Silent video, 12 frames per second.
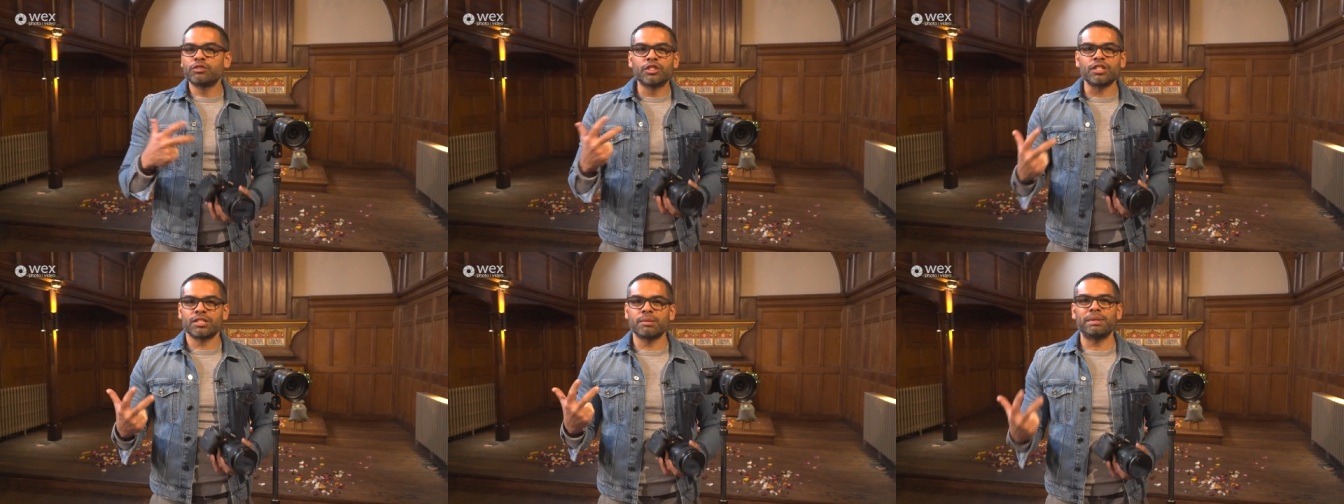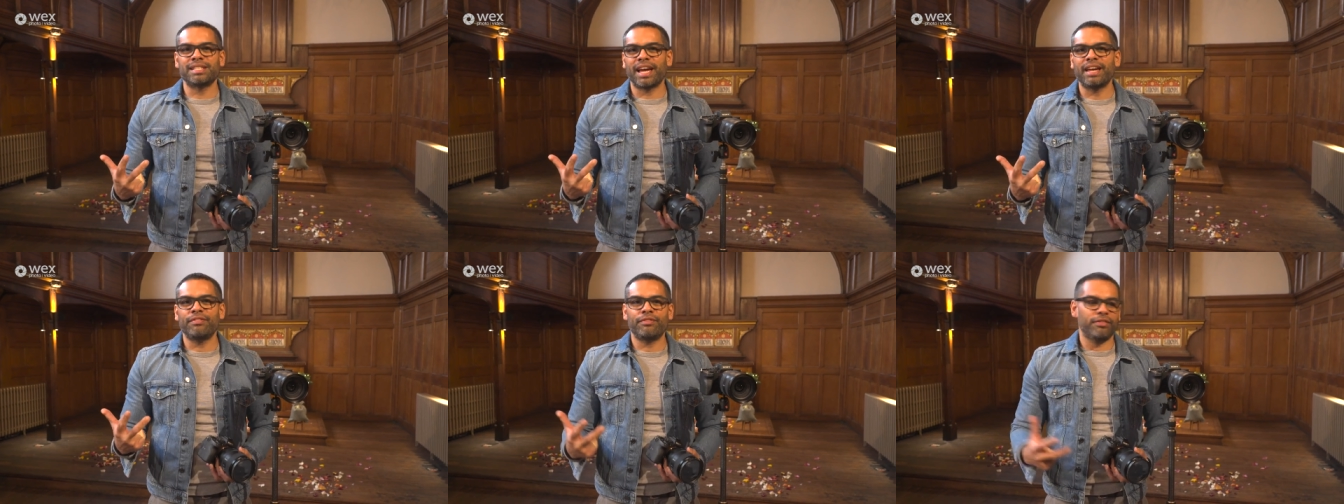just to be
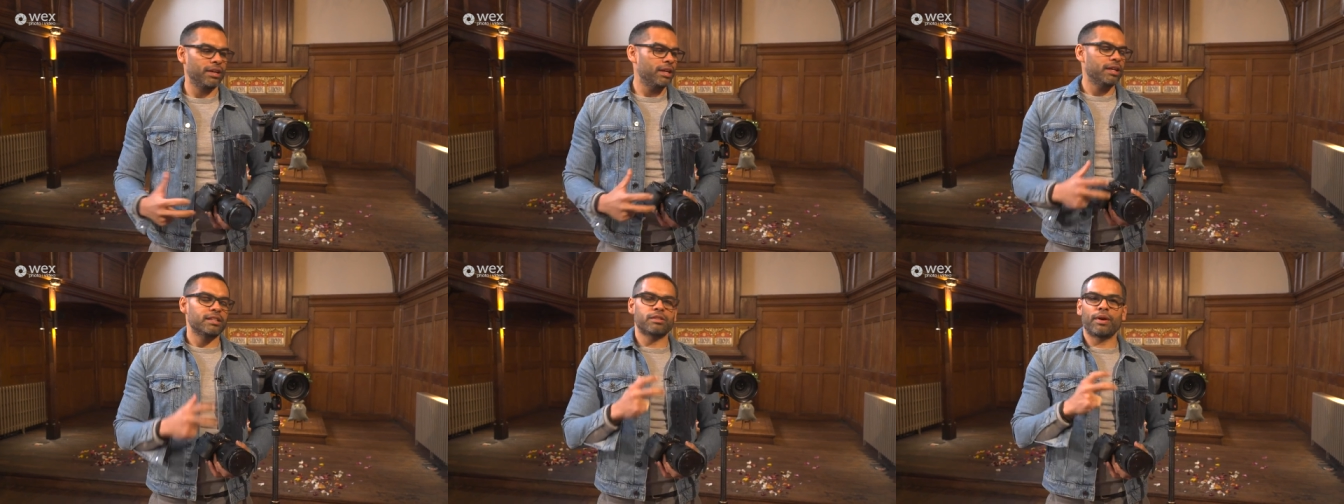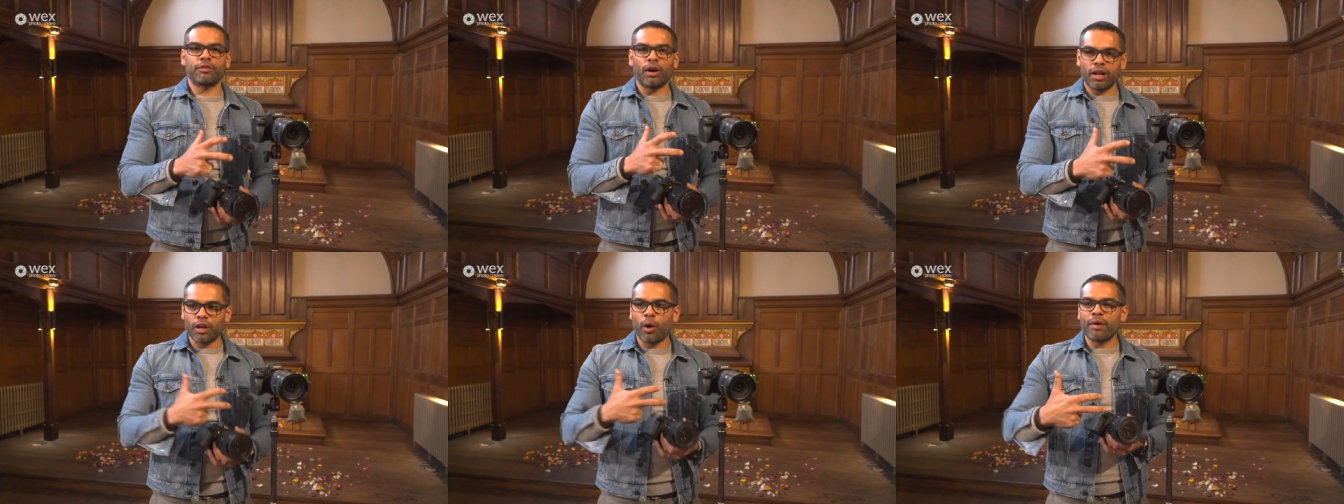safe, so I've
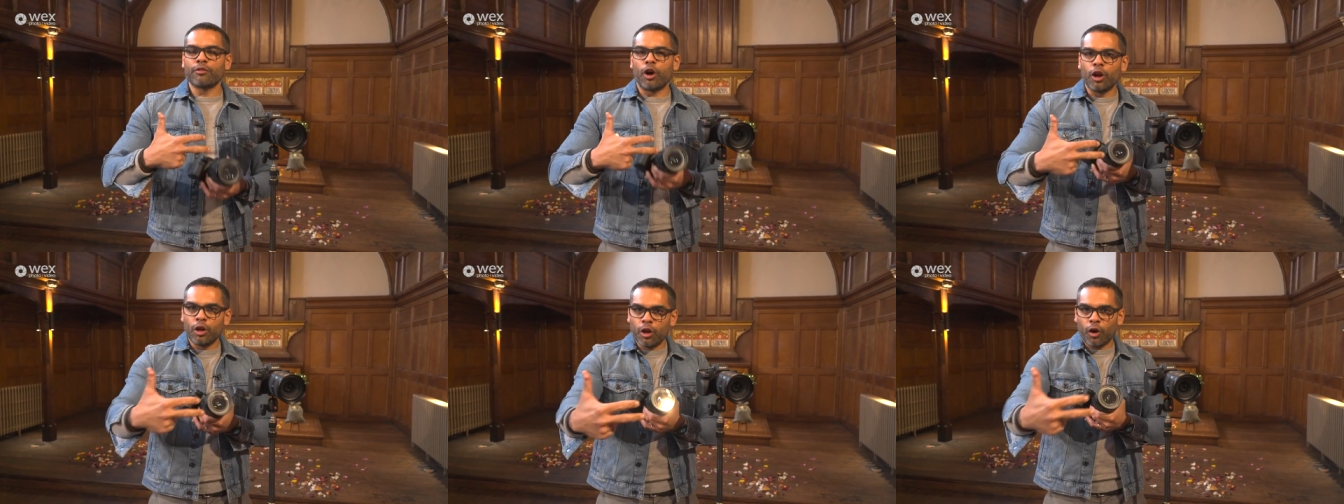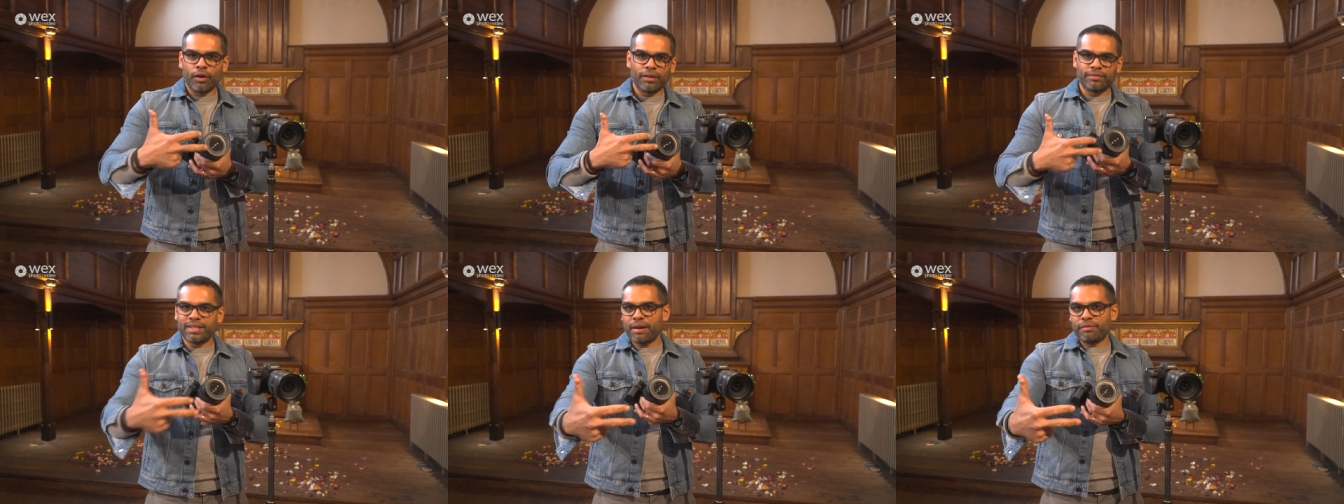got, know I've got a lot
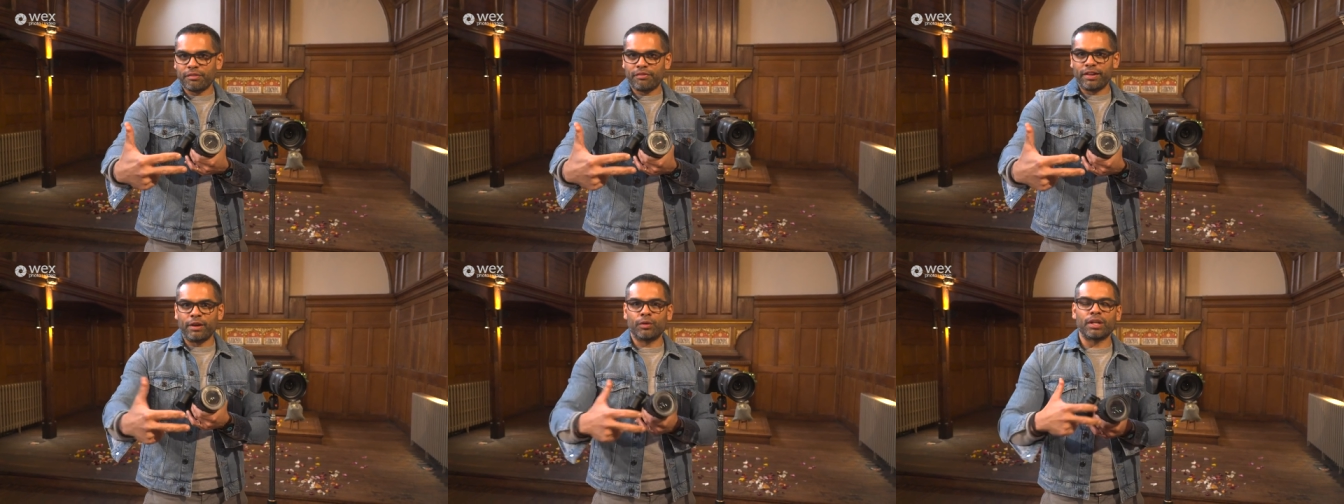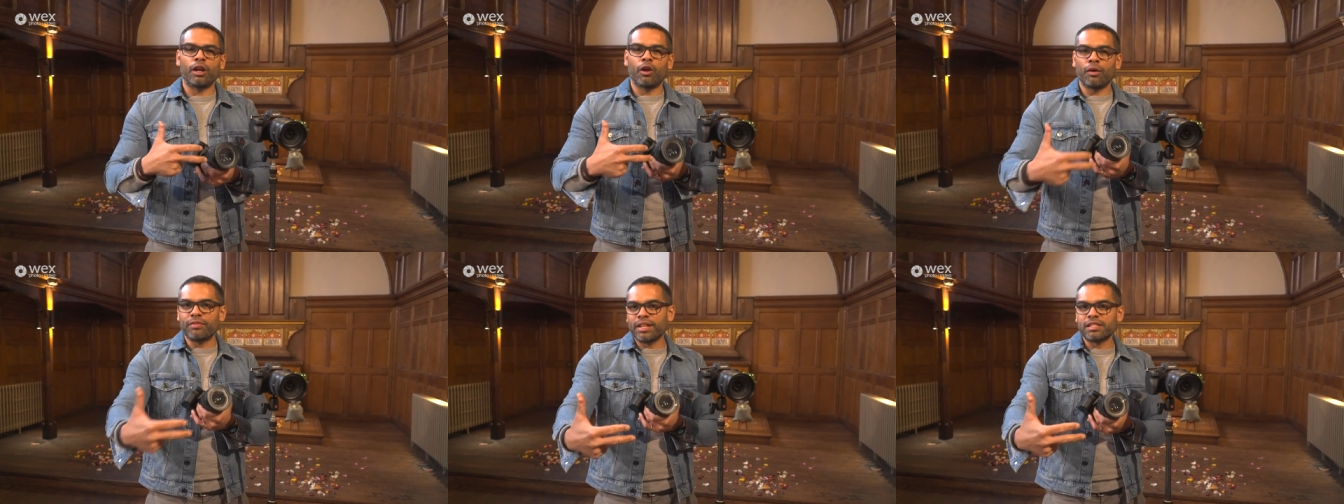of depth of field and a
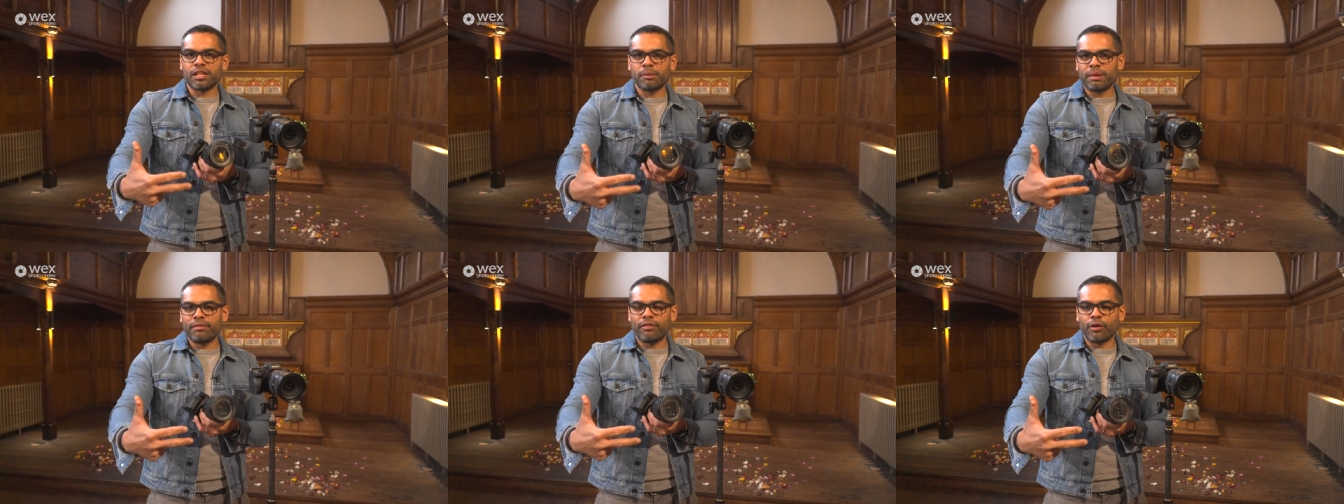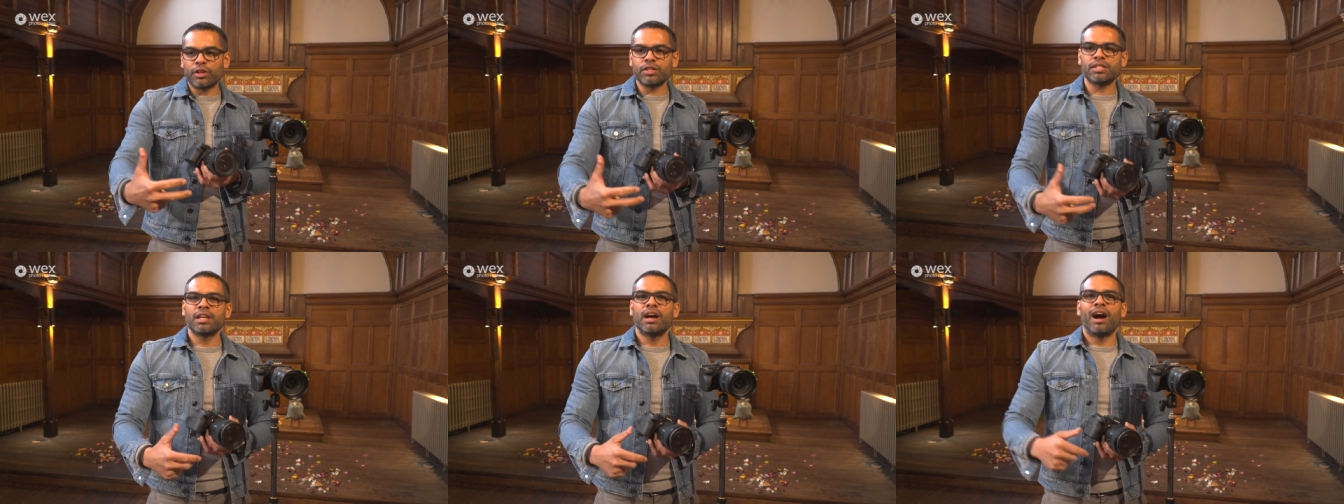lot of things are going to be focused.